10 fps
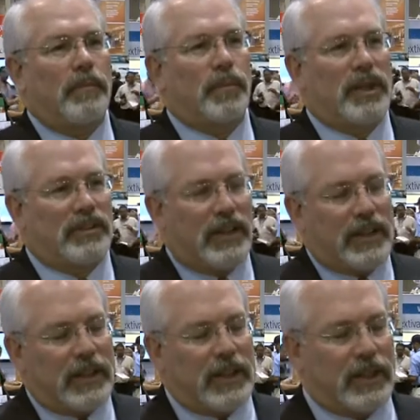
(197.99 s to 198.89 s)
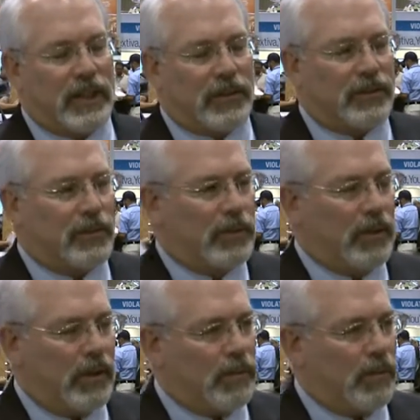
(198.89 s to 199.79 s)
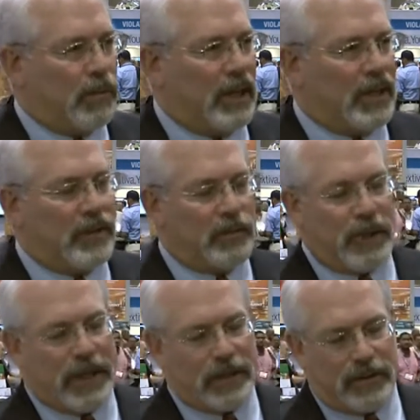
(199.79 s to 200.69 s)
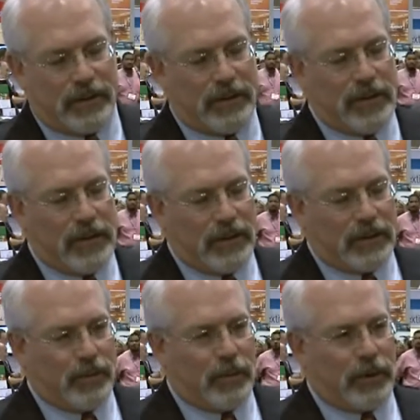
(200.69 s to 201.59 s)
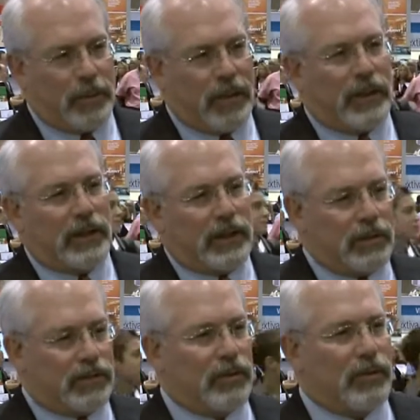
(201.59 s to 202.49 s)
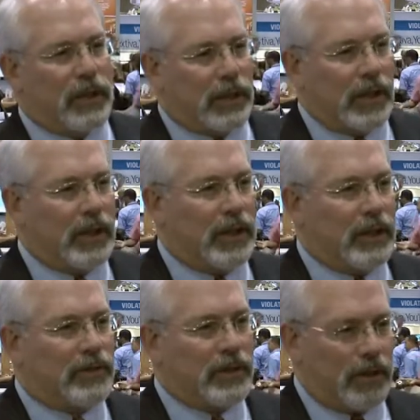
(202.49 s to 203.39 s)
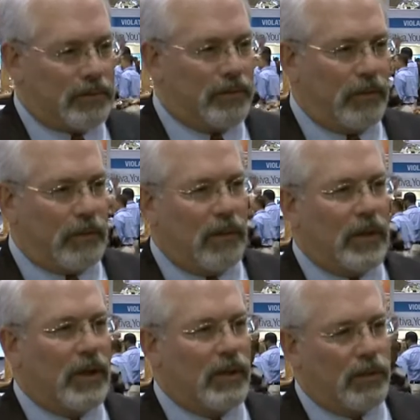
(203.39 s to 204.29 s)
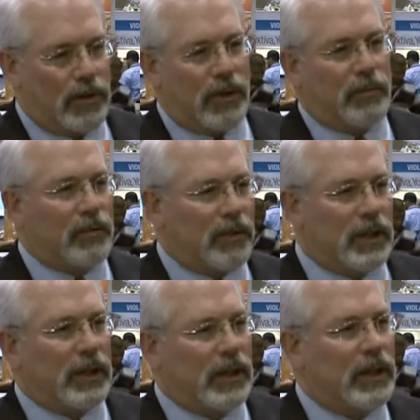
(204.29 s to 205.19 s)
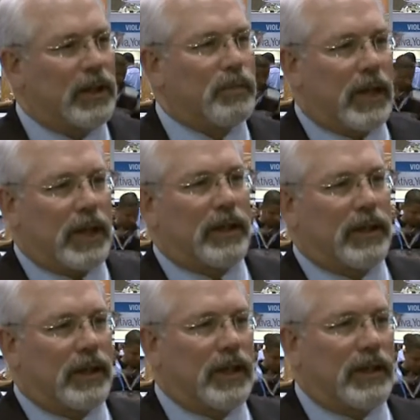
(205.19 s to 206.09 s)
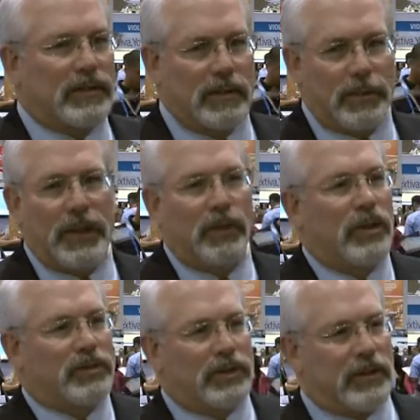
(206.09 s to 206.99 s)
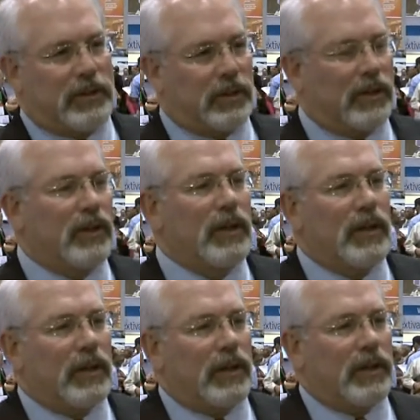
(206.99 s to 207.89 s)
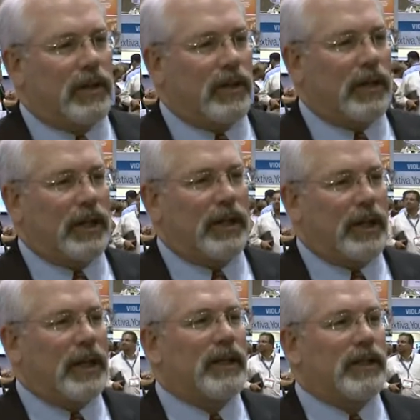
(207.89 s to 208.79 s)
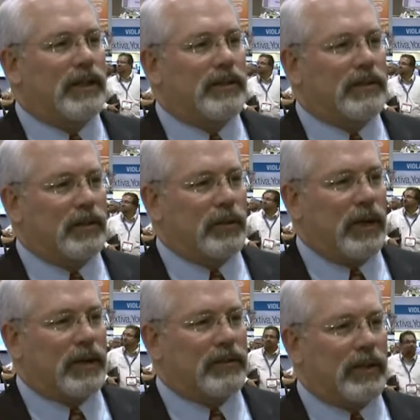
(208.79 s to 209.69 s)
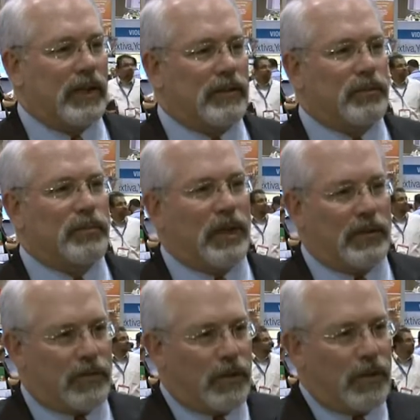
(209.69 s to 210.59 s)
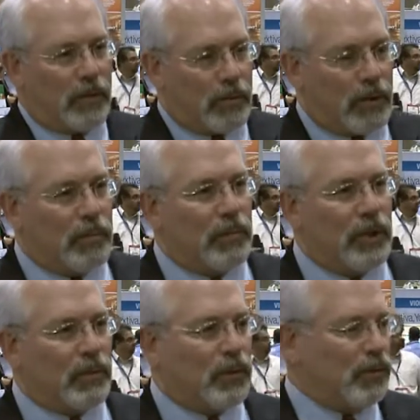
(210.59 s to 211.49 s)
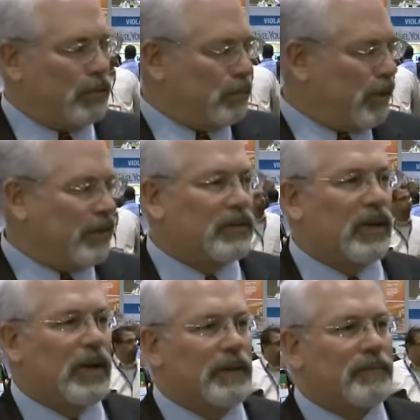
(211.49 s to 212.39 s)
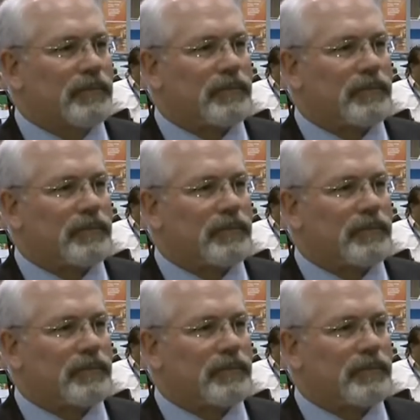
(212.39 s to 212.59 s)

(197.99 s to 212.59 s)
But it's like anything else. When I think back to when the banking industry regulated itself, or the government regulated it back in the 80s. I mean, it wasn't until the late 90s that we actually had some kind of a minimal baseline